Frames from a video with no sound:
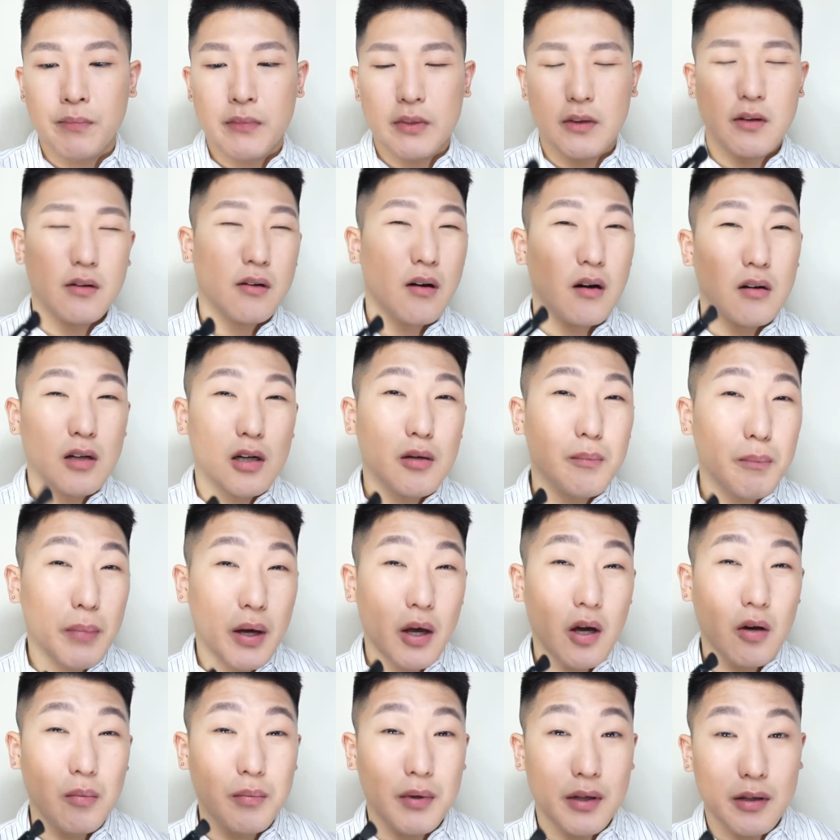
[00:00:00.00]
the color
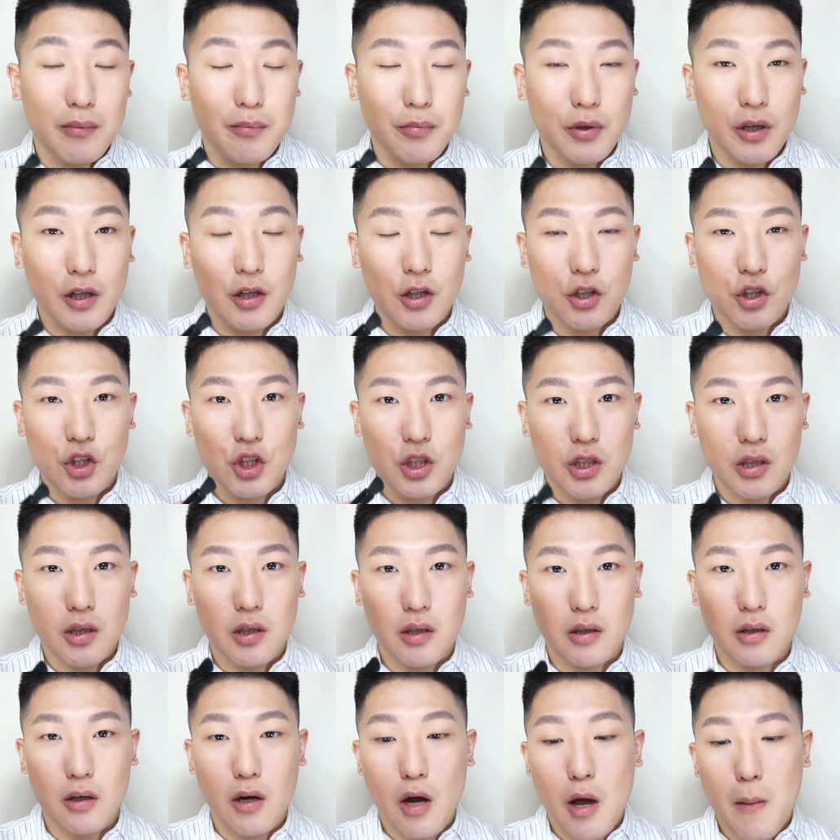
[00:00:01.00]
payoff is pretty
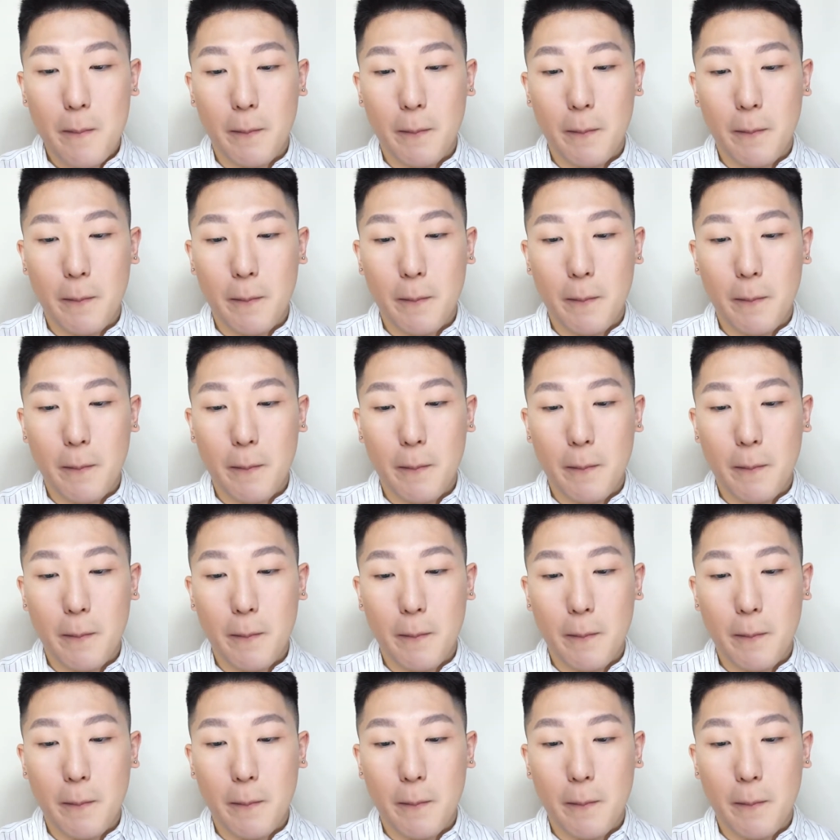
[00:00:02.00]
sheer.